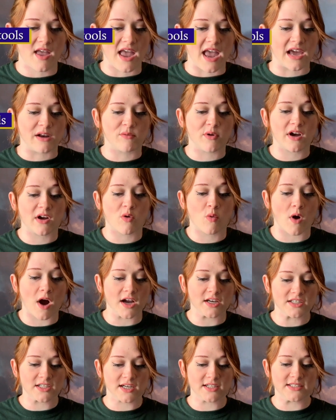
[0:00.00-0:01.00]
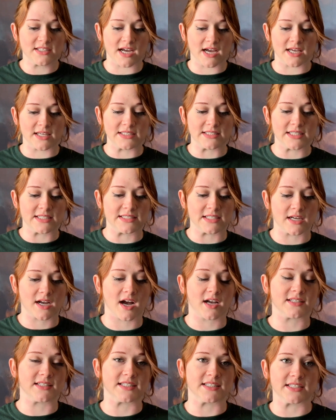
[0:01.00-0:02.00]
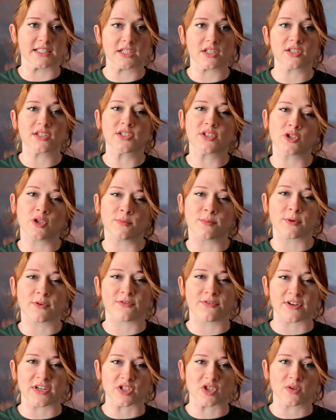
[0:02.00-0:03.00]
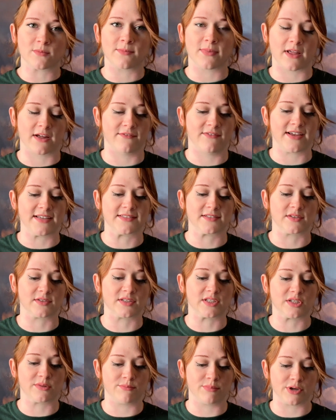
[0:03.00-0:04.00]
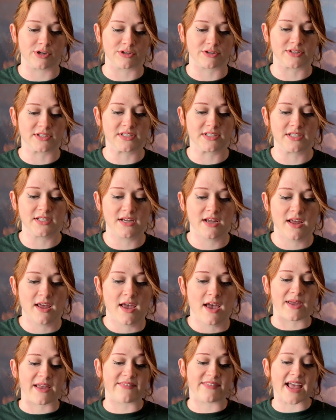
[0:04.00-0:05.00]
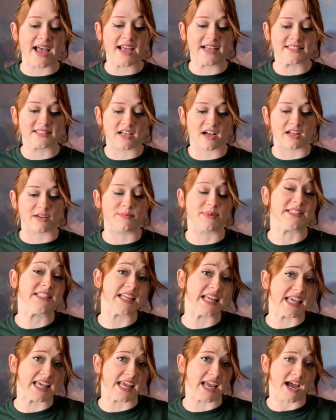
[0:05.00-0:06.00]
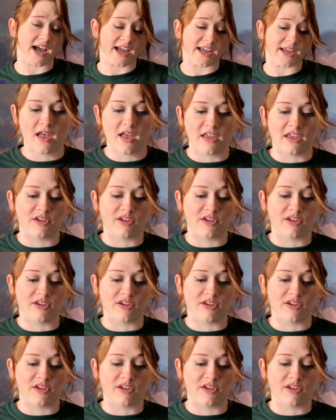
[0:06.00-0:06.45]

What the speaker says: And what gua sha does is it causes little superficial blood vessels to burst, and that is called petechiae.